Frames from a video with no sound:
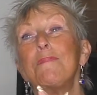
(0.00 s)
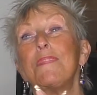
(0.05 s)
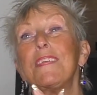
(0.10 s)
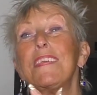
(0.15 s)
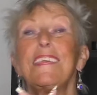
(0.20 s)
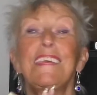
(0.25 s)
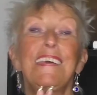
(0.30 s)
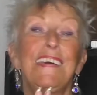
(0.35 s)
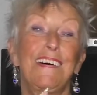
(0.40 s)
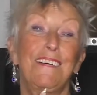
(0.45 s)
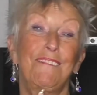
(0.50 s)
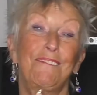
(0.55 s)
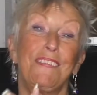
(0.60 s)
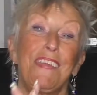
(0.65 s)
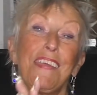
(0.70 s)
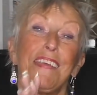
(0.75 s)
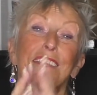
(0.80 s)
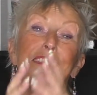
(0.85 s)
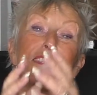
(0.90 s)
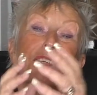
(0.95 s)
yeah,
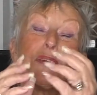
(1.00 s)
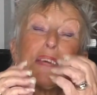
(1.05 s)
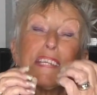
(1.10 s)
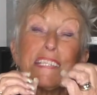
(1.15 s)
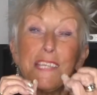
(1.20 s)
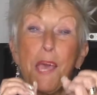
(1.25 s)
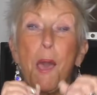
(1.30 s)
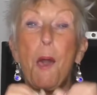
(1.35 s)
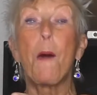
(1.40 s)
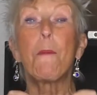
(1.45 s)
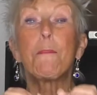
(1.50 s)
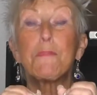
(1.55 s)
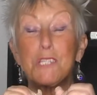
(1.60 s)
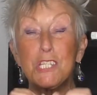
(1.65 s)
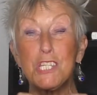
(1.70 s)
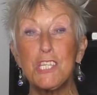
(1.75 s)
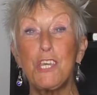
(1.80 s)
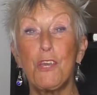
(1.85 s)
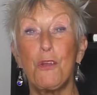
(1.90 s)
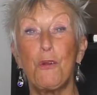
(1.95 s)
so it's up
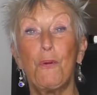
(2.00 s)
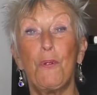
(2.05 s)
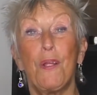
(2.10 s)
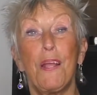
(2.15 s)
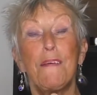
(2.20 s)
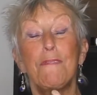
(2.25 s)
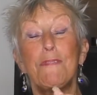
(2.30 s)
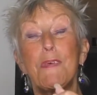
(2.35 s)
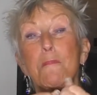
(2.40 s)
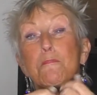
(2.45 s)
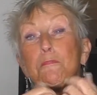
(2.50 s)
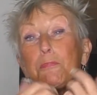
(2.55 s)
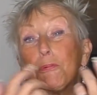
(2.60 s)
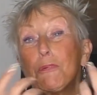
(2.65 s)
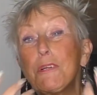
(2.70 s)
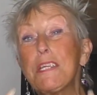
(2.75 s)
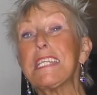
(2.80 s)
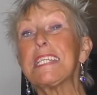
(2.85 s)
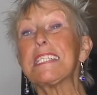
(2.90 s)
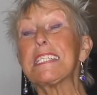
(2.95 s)
to you. They're
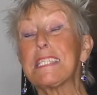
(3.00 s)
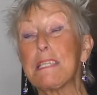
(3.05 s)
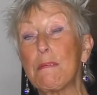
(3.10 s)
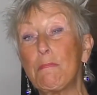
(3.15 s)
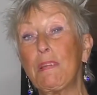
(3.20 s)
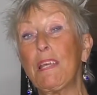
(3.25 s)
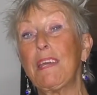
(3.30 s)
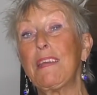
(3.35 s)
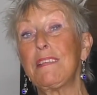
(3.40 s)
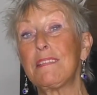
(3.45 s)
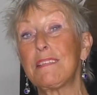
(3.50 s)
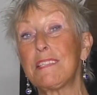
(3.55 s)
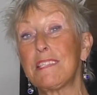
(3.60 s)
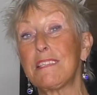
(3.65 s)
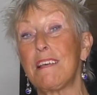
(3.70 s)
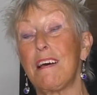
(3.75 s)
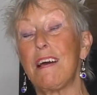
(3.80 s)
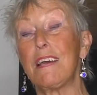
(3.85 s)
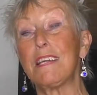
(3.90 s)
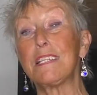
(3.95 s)
pretty similar in
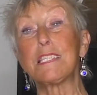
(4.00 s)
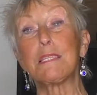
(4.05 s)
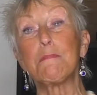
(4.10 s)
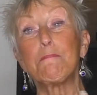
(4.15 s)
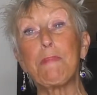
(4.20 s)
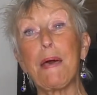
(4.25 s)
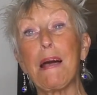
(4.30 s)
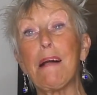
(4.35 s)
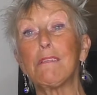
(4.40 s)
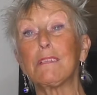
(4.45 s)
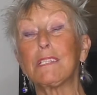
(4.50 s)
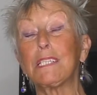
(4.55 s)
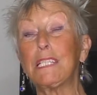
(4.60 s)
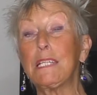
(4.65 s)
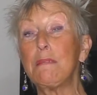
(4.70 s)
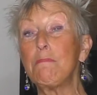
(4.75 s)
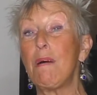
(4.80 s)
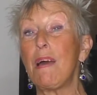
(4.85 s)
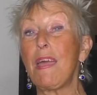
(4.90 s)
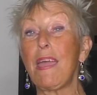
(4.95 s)
size. The
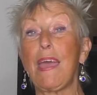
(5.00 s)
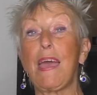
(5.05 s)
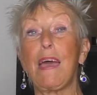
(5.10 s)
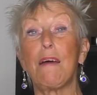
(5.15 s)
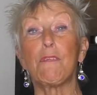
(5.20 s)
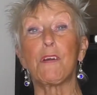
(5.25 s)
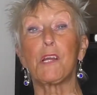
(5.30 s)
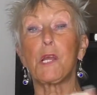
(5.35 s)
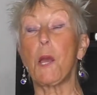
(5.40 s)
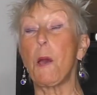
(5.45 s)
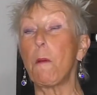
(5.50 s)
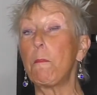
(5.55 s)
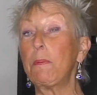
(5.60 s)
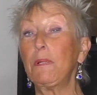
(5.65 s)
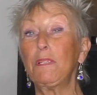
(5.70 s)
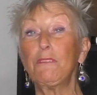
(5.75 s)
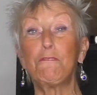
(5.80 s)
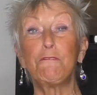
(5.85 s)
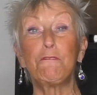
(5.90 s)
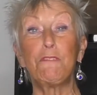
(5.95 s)
balcony might have a
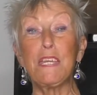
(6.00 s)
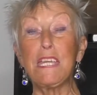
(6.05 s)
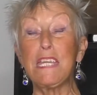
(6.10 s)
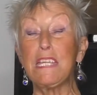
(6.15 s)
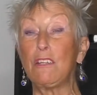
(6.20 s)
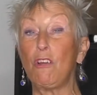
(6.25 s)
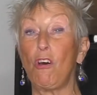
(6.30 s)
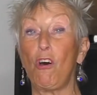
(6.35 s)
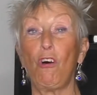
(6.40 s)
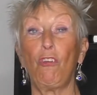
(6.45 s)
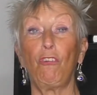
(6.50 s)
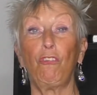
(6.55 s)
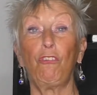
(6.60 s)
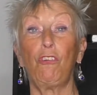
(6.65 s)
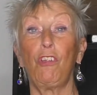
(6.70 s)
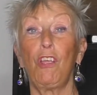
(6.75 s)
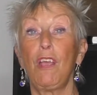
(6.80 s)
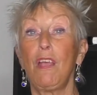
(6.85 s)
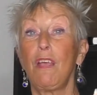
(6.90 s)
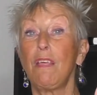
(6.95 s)
couple of feet
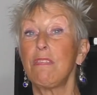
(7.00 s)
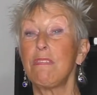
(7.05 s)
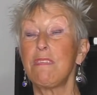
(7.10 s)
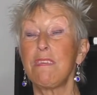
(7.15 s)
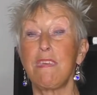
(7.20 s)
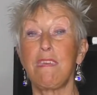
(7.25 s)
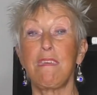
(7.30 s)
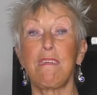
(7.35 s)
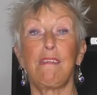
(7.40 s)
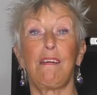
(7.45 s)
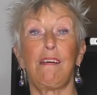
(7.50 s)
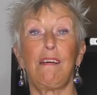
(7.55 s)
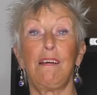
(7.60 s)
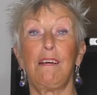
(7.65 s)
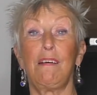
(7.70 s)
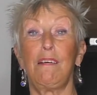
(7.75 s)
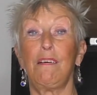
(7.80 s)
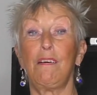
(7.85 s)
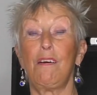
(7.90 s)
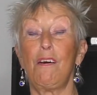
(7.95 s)
on the
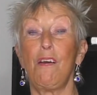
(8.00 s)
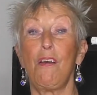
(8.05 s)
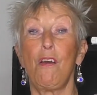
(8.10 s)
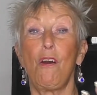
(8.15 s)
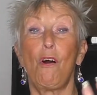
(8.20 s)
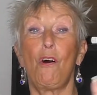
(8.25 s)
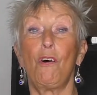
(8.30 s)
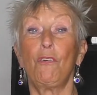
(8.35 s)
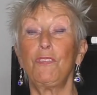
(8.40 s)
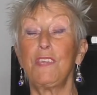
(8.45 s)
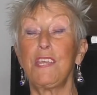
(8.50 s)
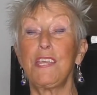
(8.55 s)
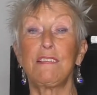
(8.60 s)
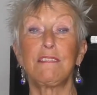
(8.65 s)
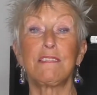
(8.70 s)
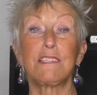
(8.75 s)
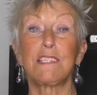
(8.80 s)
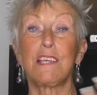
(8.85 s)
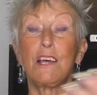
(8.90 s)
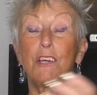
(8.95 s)

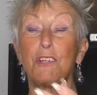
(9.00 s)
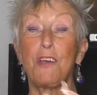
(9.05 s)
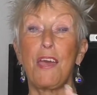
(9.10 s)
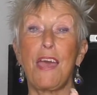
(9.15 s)
inside or